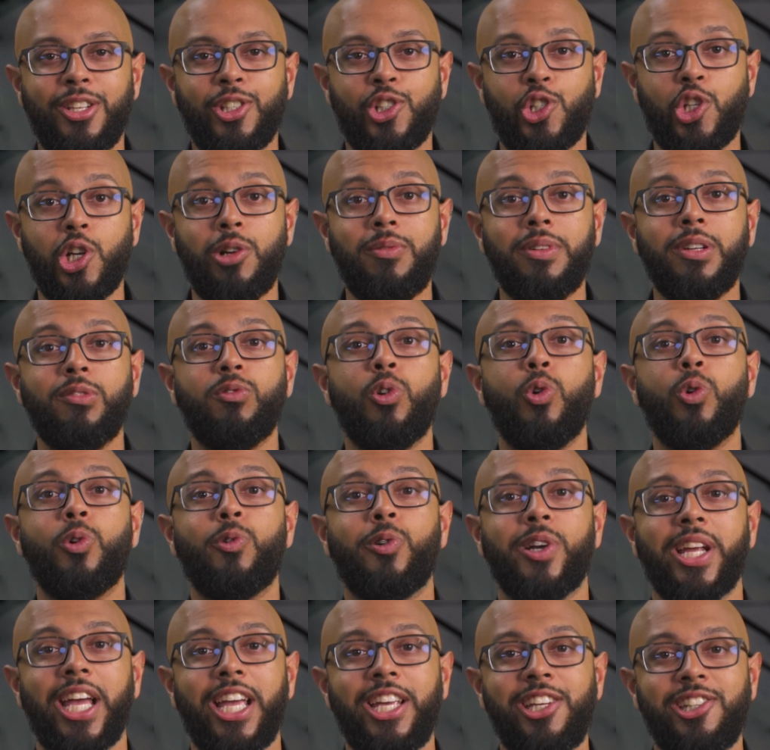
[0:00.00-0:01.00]
During rule
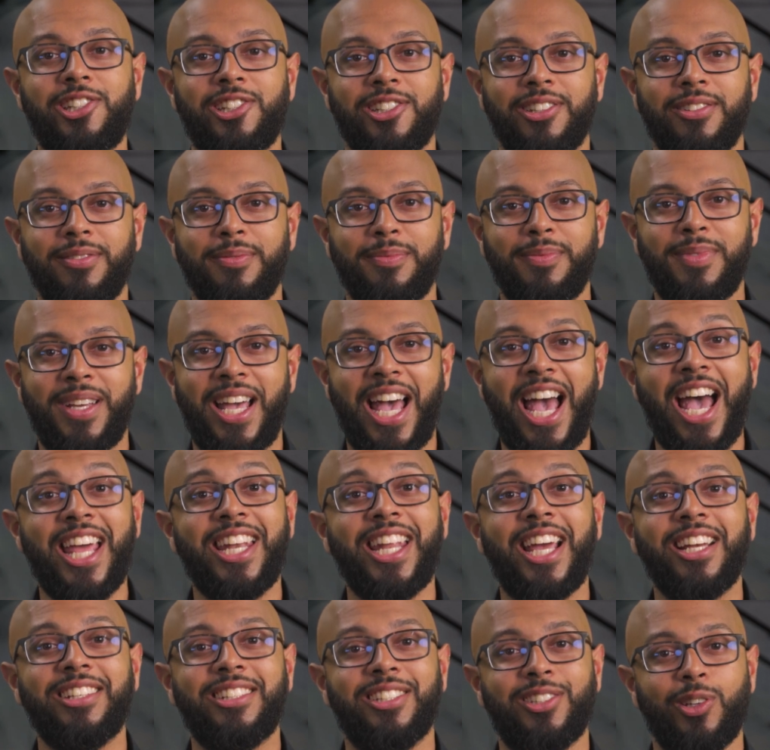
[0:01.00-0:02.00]
creation,
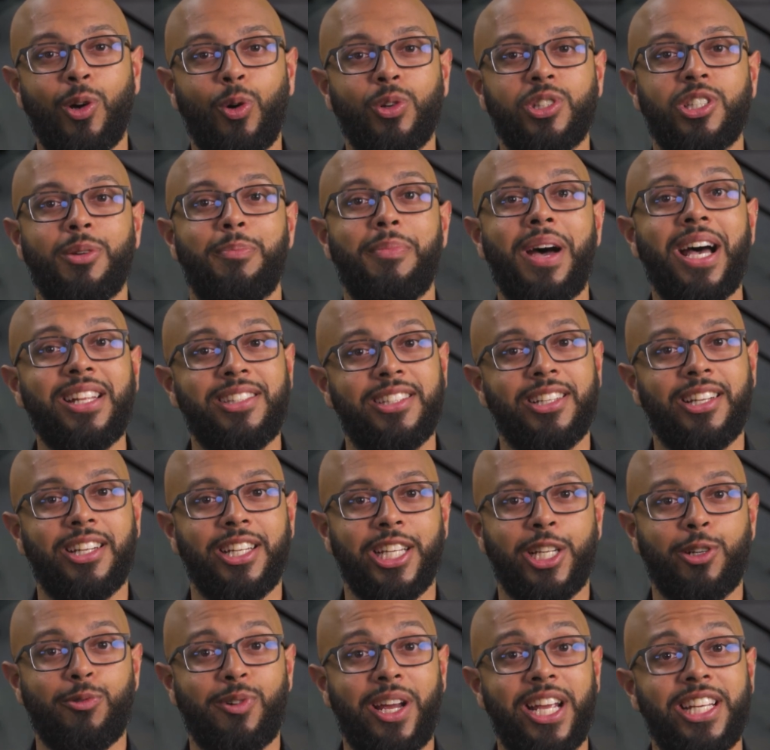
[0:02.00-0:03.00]
NX is
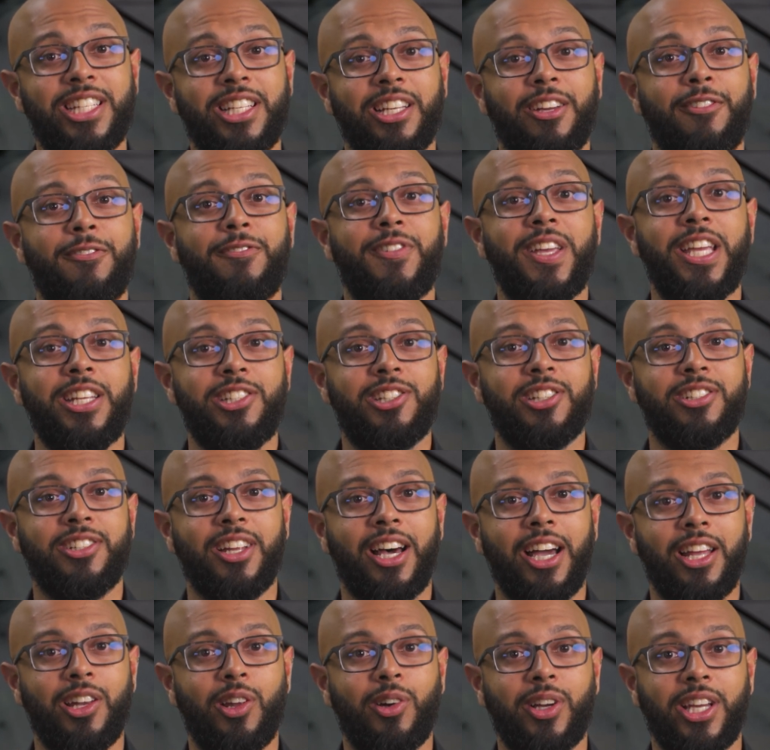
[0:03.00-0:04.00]
automatically creating a feature
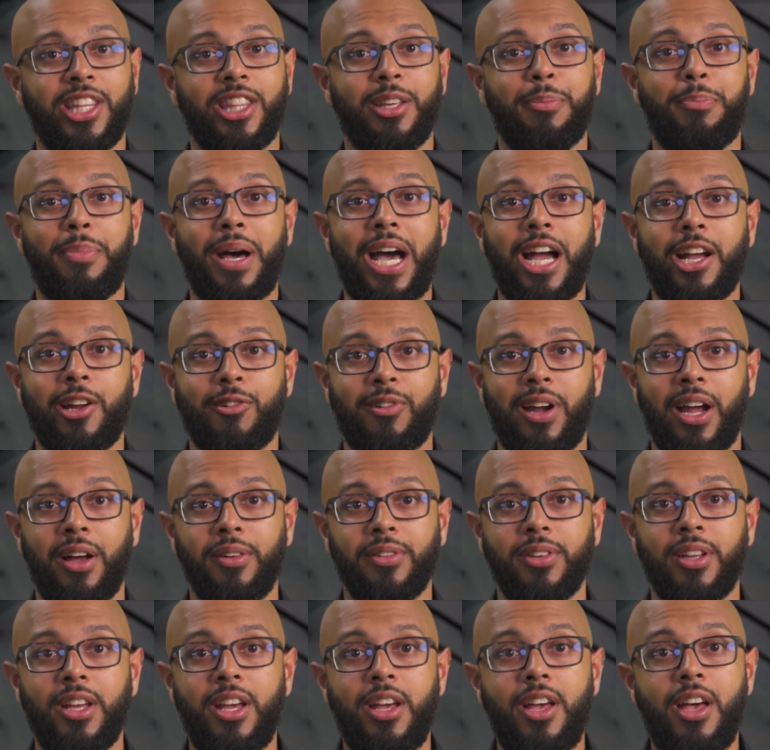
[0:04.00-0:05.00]
dialog in the
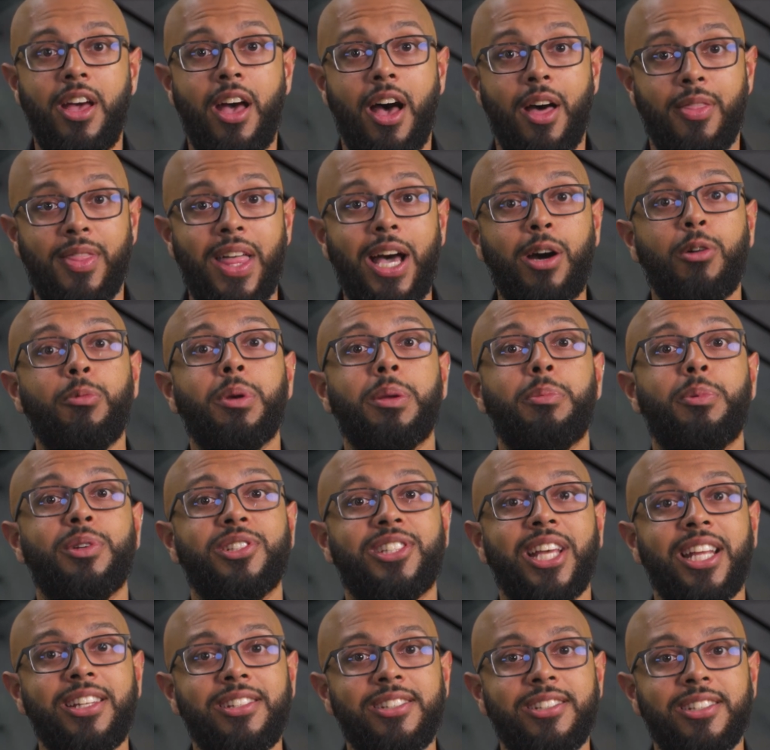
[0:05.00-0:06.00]
background, and that will be
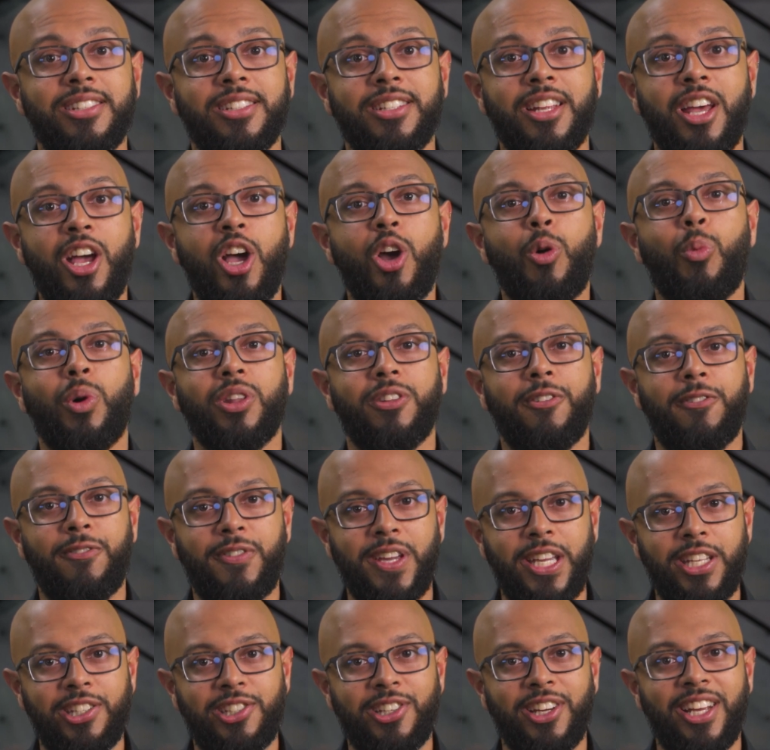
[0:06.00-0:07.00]
presented when the
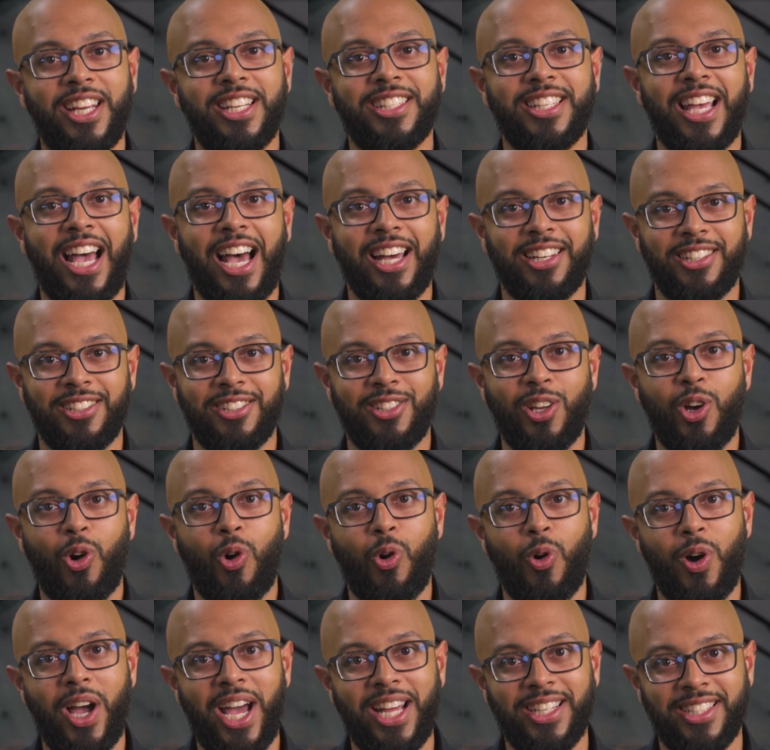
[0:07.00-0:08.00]
feature is added
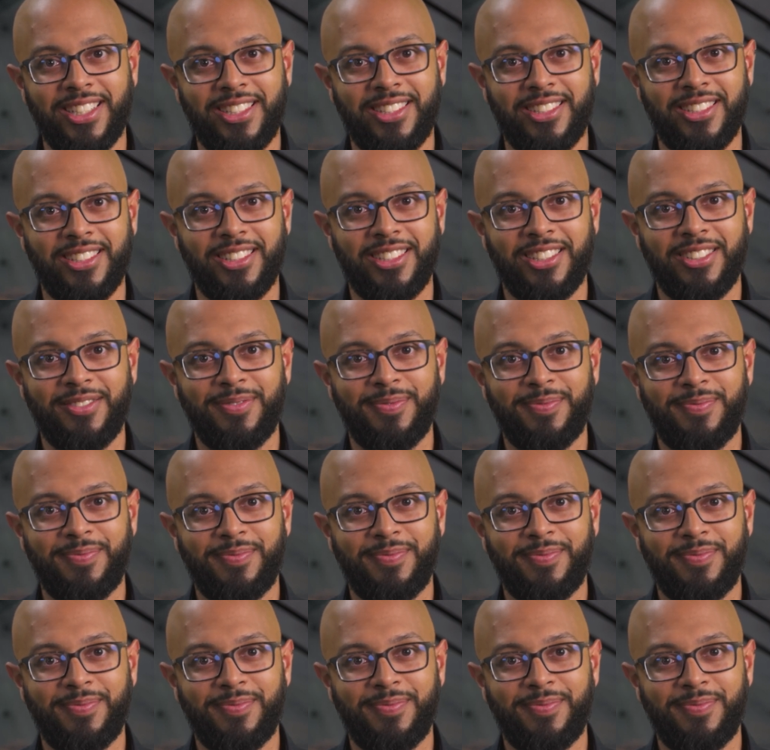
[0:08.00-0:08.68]
or edited.